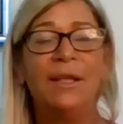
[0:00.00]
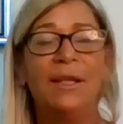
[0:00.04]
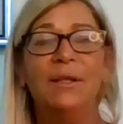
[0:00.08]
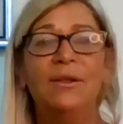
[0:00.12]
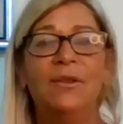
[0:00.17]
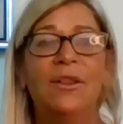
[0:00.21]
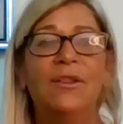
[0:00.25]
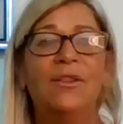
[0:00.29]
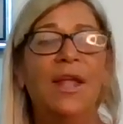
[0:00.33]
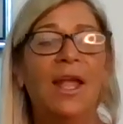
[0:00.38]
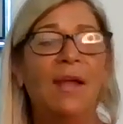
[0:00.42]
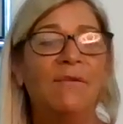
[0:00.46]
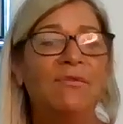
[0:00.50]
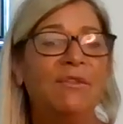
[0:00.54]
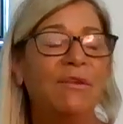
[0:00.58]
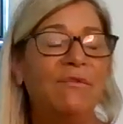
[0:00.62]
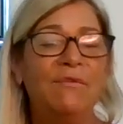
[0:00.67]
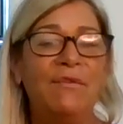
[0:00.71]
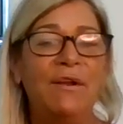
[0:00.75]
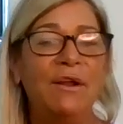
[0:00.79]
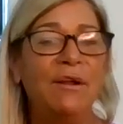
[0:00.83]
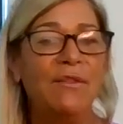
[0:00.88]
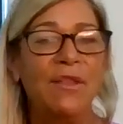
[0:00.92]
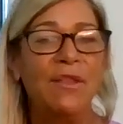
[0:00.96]
They, they have the
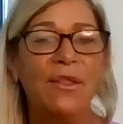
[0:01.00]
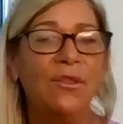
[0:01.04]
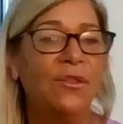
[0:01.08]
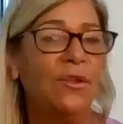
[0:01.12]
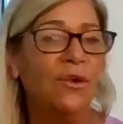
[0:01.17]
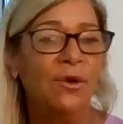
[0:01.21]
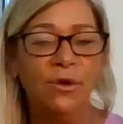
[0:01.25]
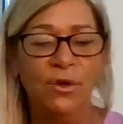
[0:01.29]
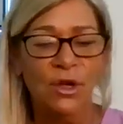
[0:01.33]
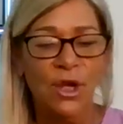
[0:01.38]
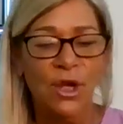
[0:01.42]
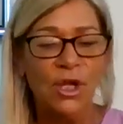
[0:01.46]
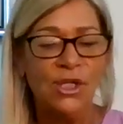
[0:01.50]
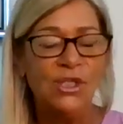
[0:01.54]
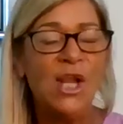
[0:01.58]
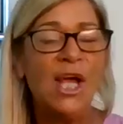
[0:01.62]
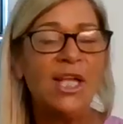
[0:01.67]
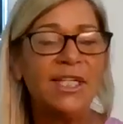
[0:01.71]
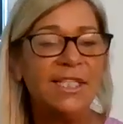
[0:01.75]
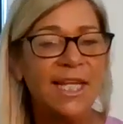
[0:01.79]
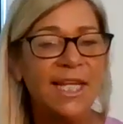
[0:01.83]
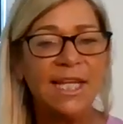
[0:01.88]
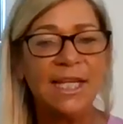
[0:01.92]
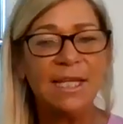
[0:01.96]
fear that they're
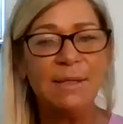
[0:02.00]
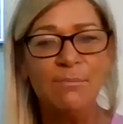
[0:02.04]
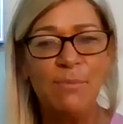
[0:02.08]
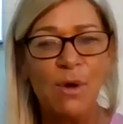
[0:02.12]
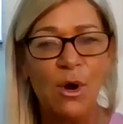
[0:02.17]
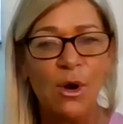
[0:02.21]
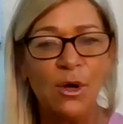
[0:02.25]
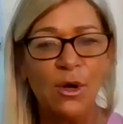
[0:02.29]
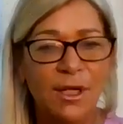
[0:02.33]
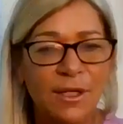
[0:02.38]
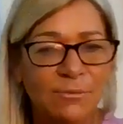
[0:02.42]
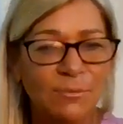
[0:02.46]
not taking part